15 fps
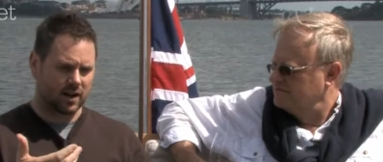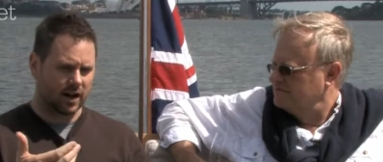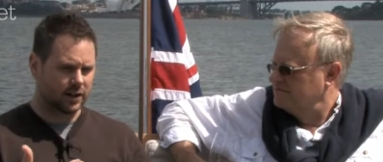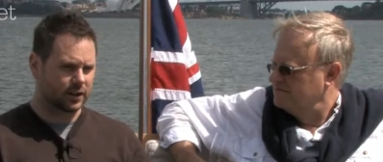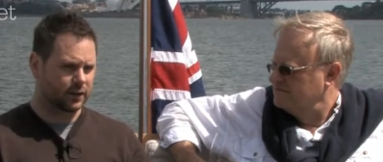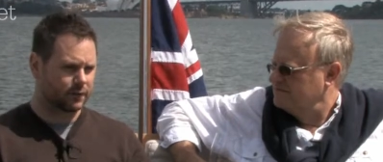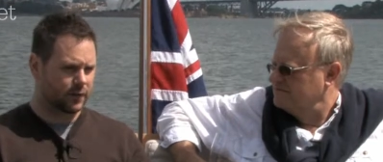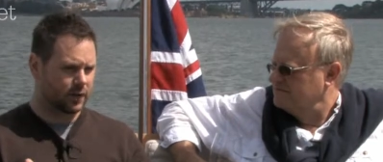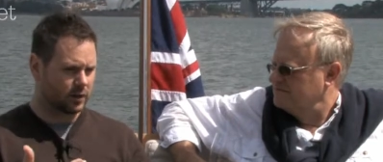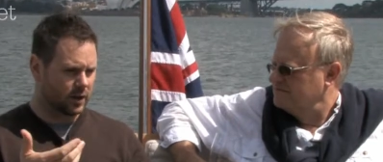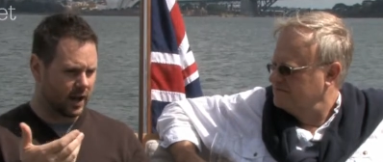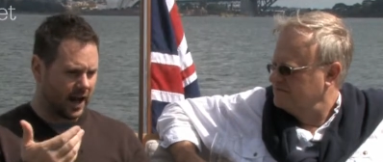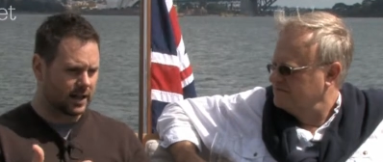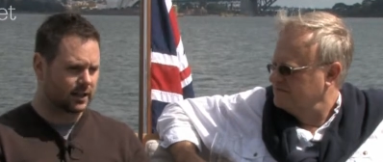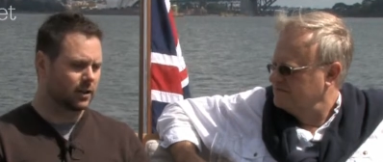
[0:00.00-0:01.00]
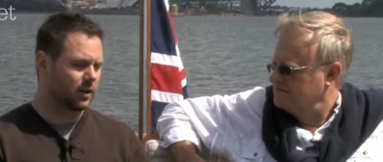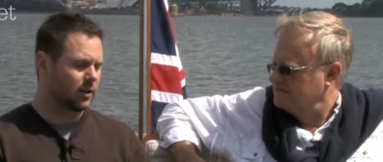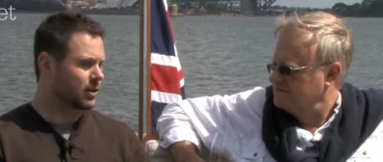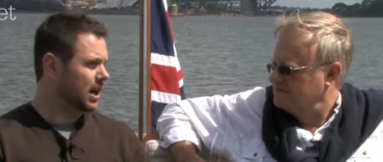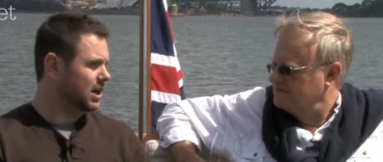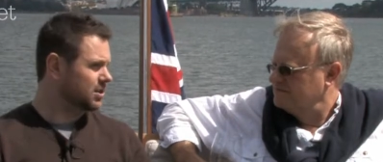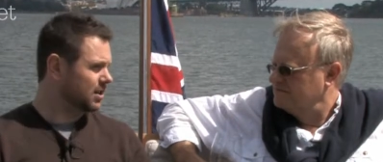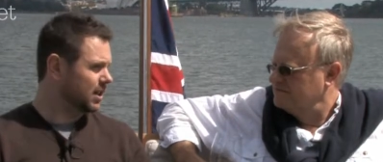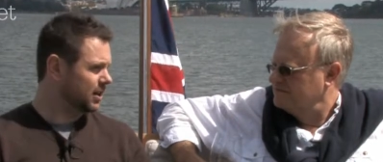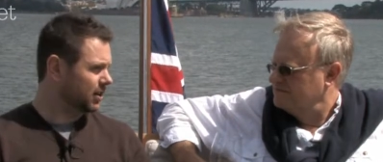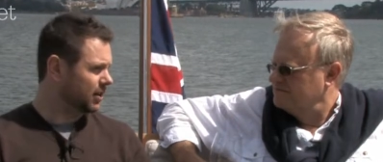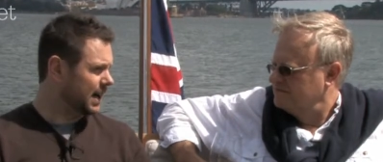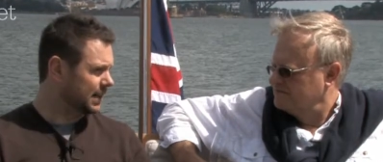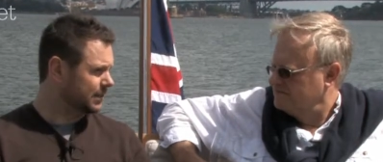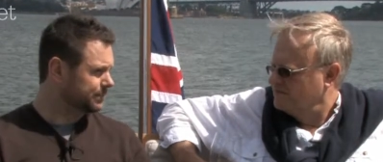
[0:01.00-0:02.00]
Speaker 1: on their phone at the location that
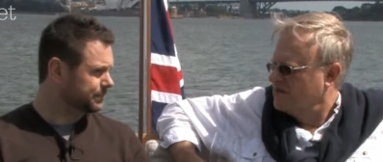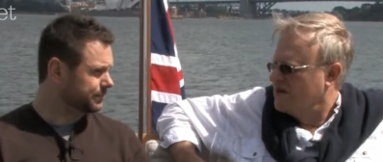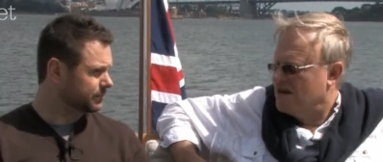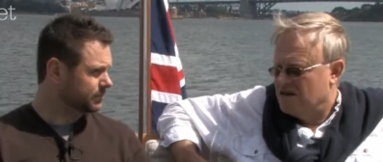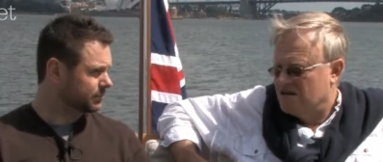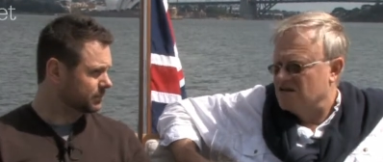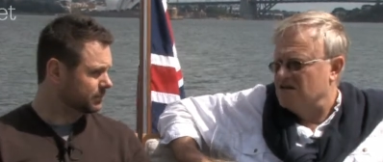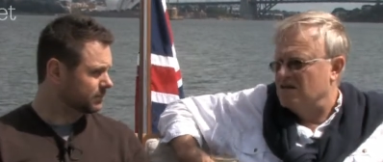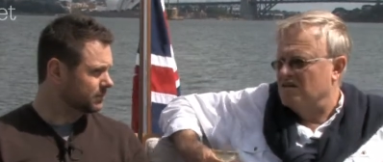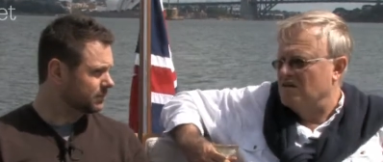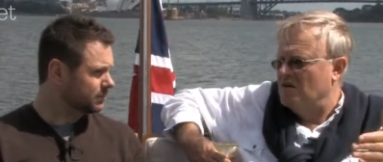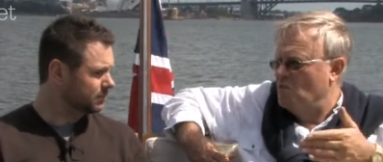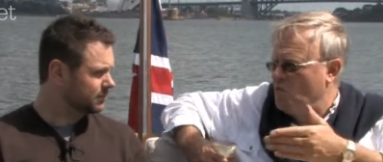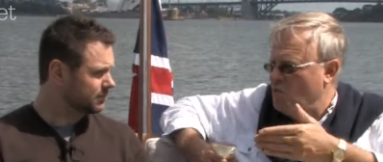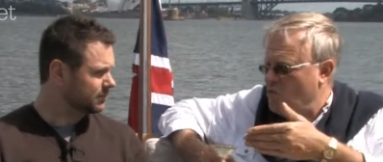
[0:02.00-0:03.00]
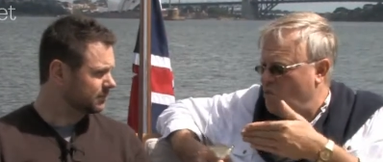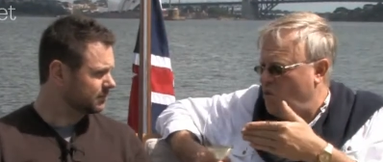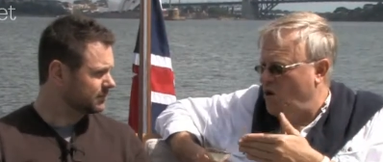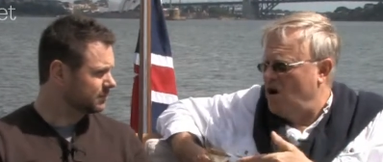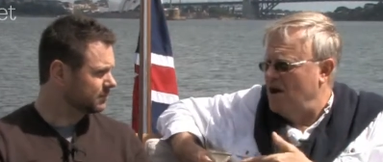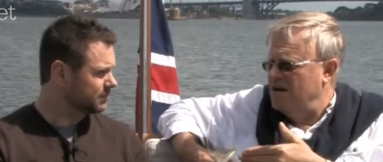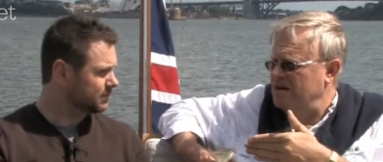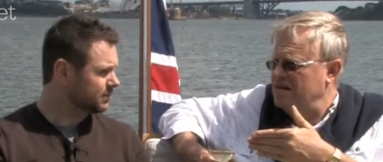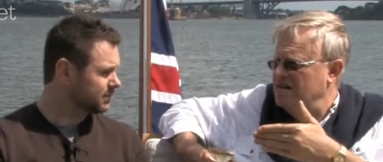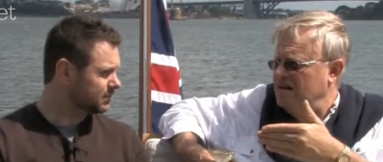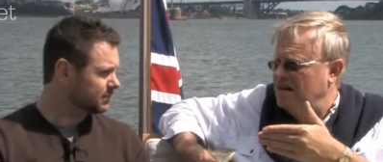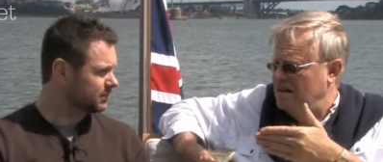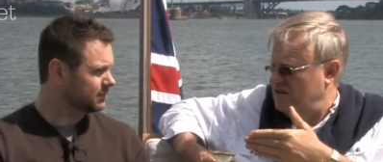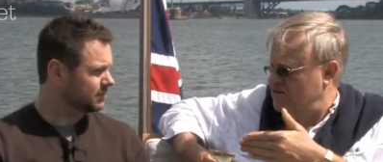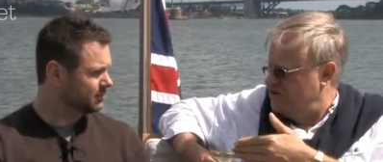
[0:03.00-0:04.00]
they're at. Because uh,
Speaker 2: wine,
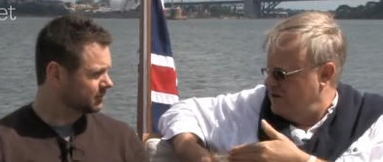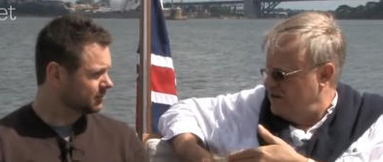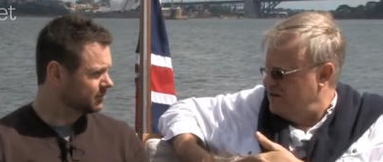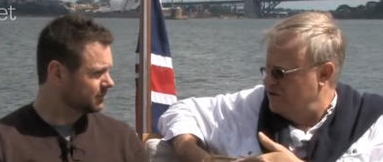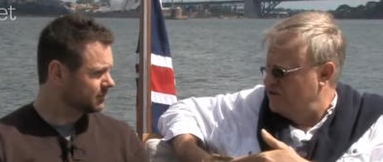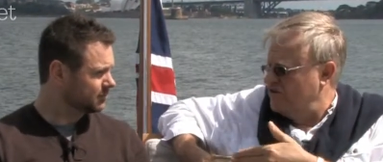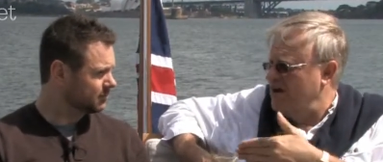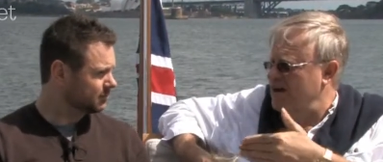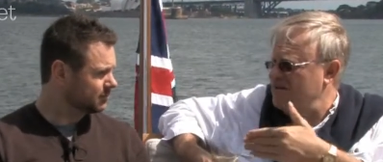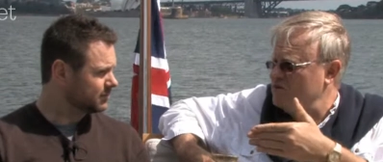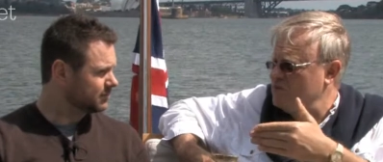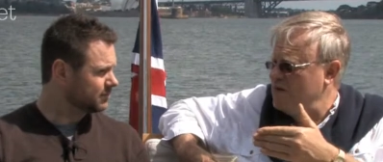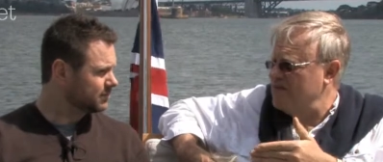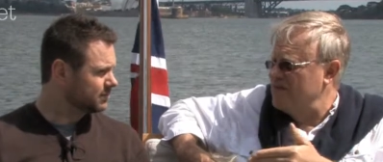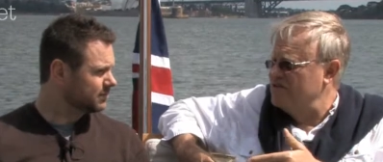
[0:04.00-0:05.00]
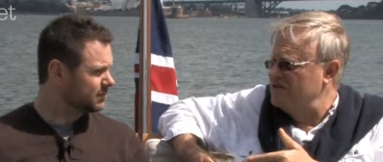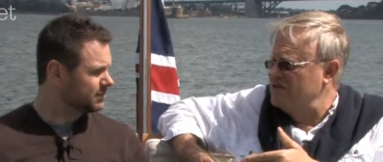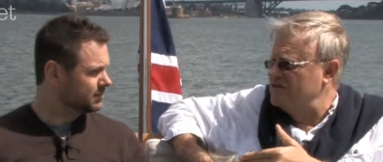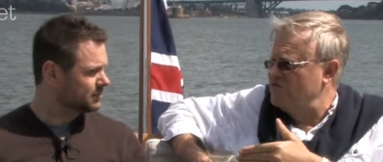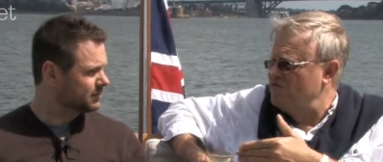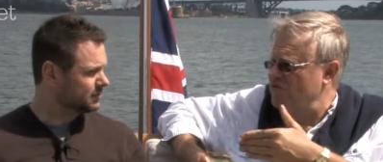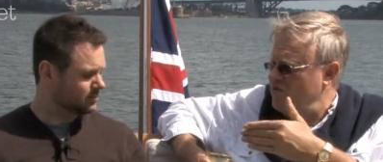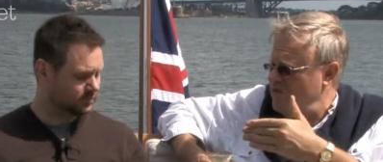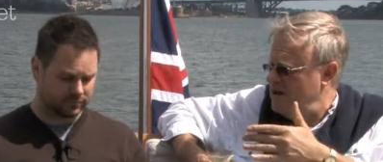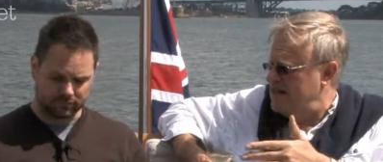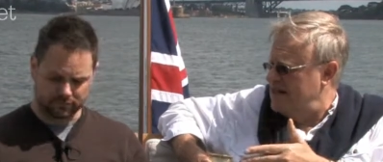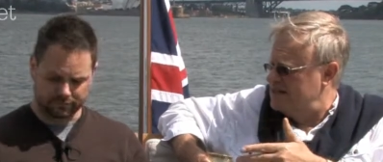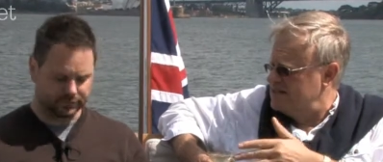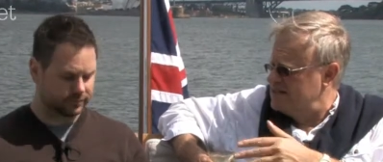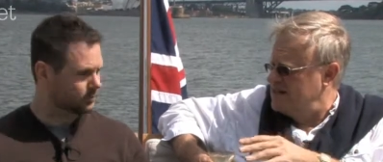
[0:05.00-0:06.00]
uh, certainly in Australia, is one of those things that really
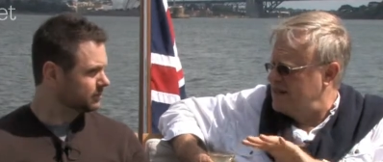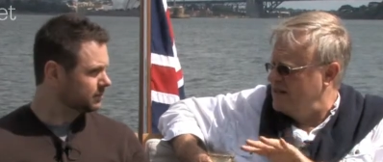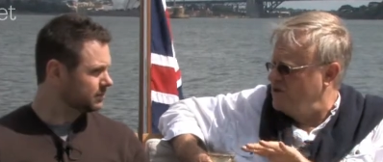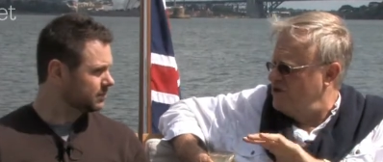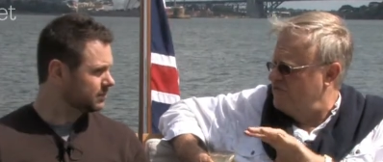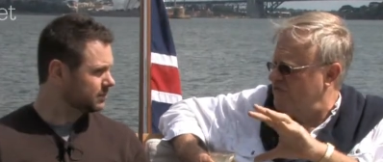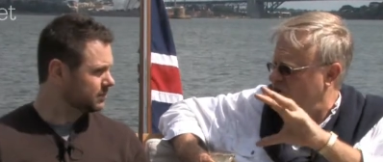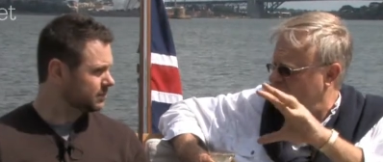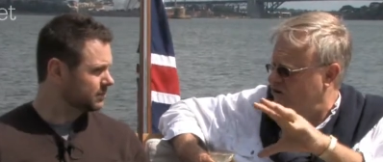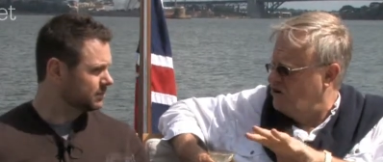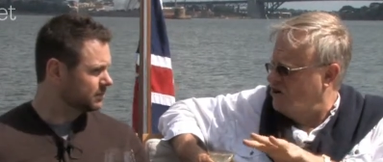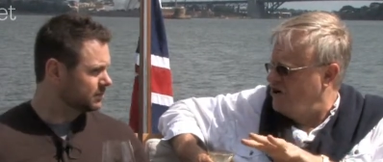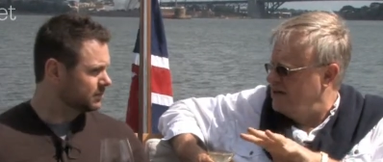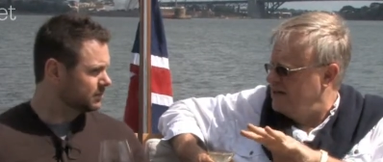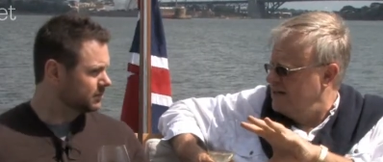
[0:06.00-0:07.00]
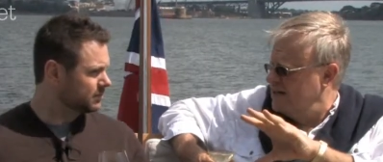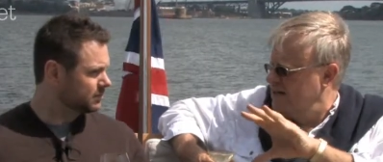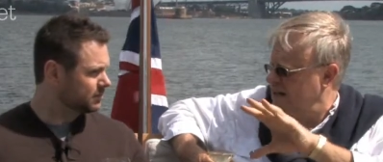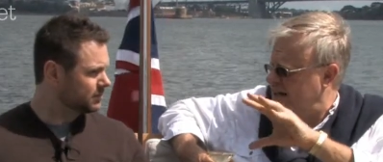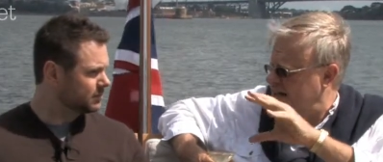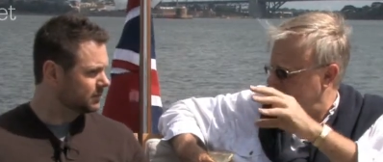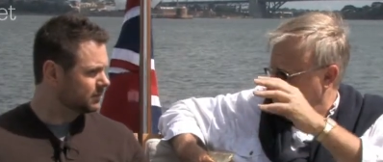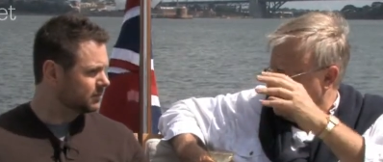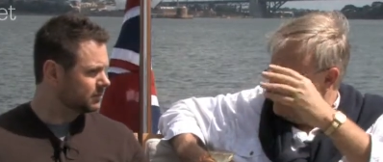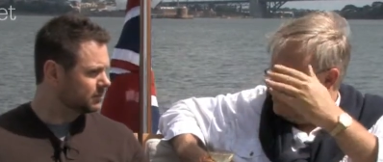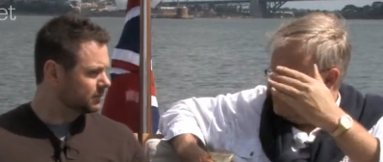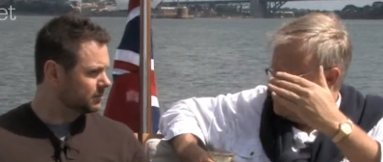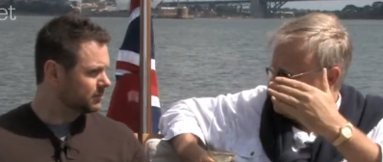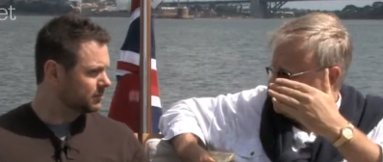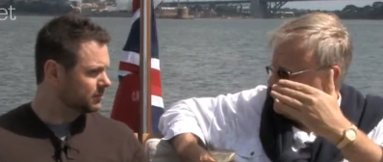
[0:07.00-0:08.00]
hasn't taken off online yet
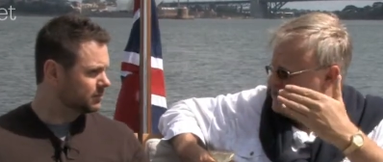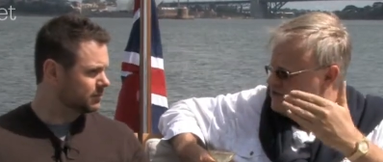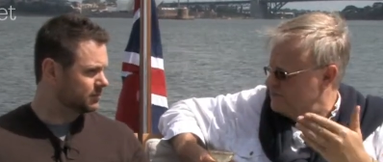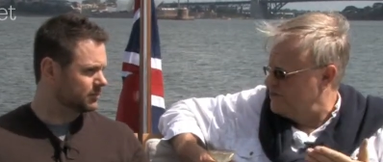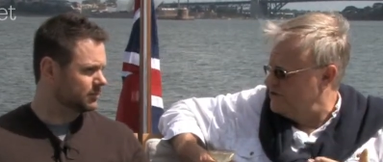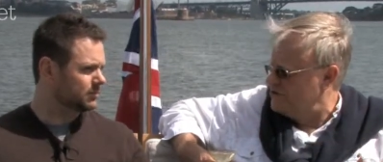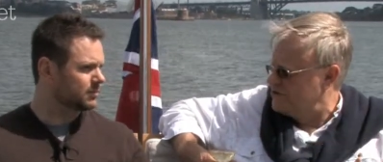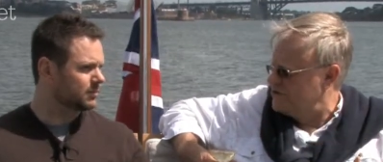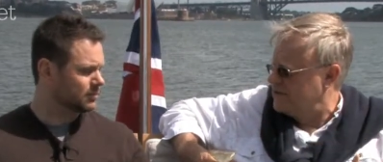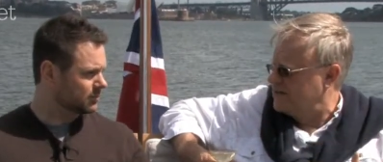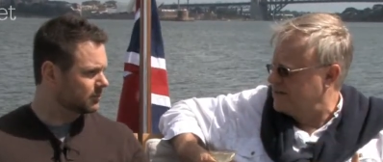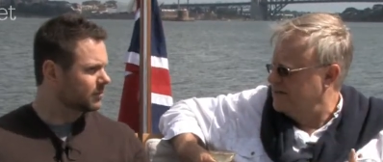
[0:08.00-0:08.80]
uh, as far as purchasing.